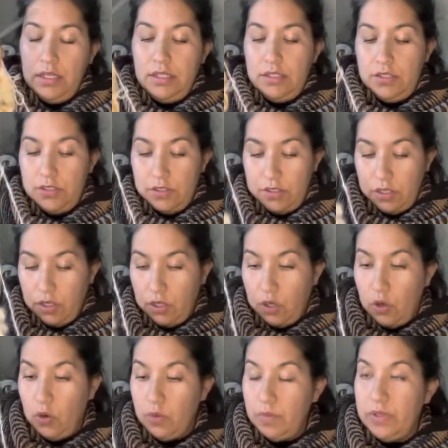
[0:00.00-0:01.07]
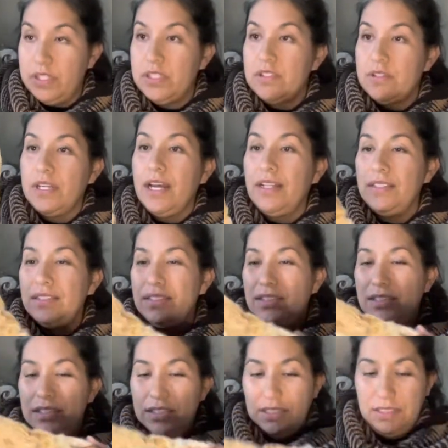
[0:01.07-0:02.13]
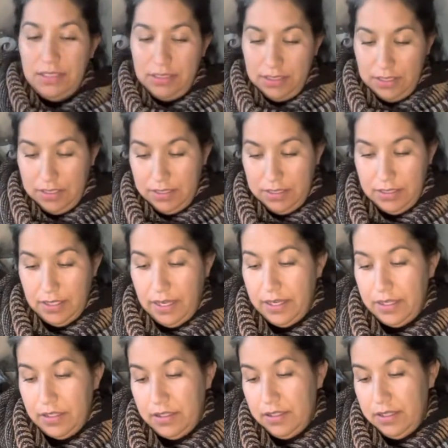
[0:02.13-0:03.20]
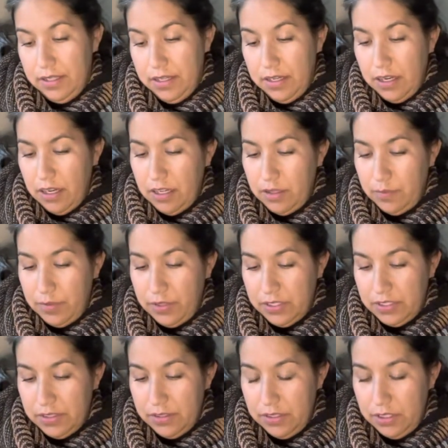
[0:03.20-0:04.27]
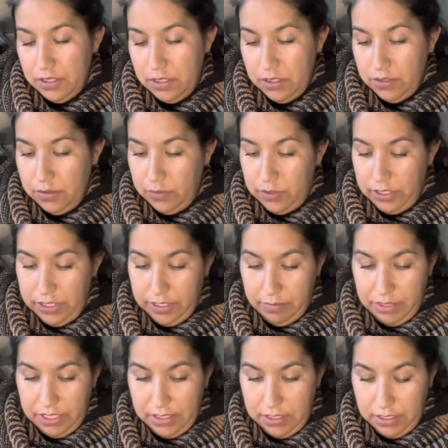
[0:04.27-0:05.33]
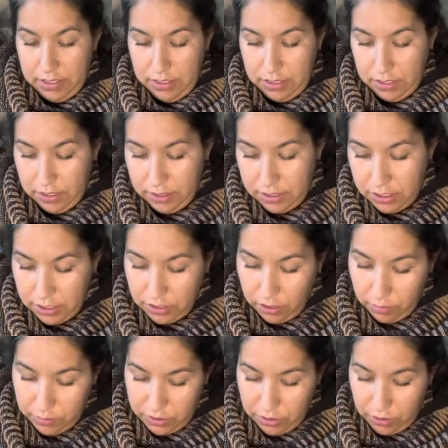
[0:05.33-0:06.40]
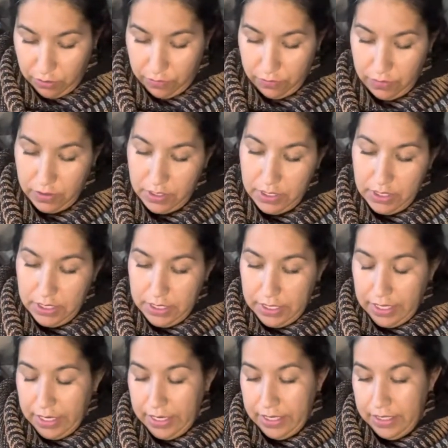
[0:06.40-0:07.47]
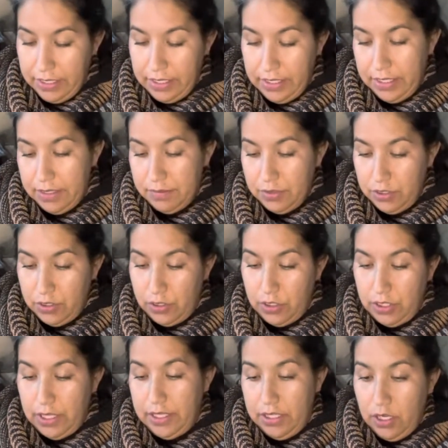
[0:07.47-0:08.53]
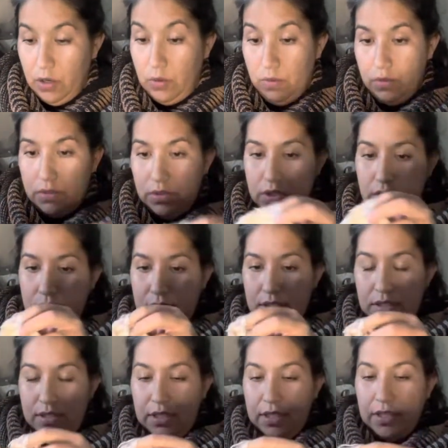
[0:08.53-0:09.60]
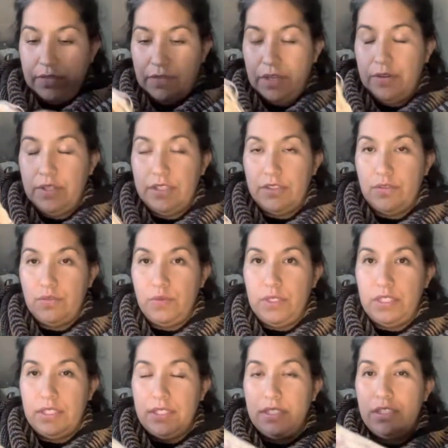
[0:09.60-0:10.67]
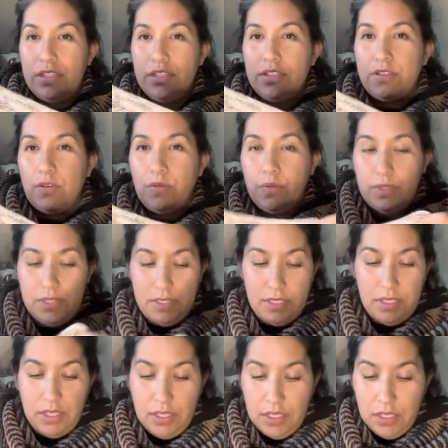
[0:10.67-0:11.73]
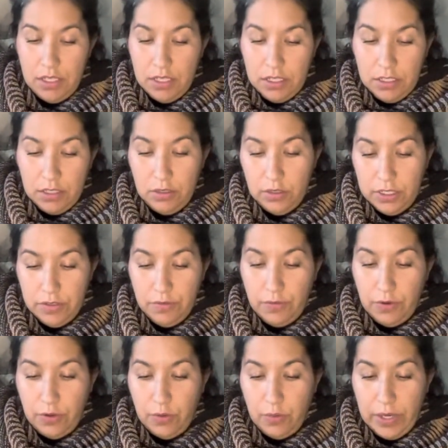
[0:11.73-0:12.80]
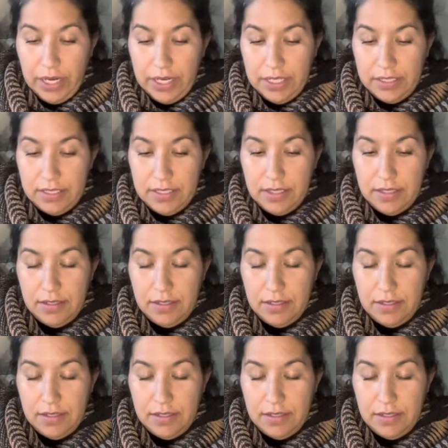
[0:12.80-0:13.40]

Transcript: just her whole personality and her person she's just pretty amazing and I, she comes off and I am sure I know she's like very sweet and she's always looking for ways